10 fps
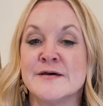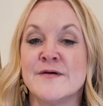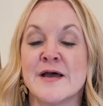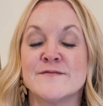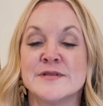
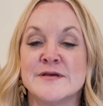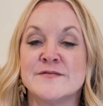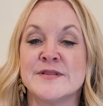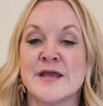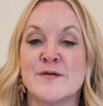have lived
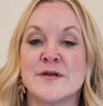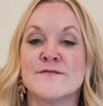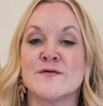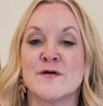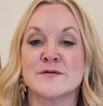in the area
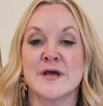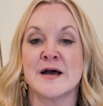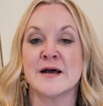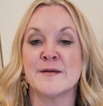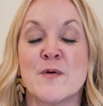for a long
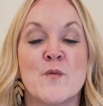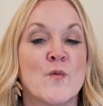time,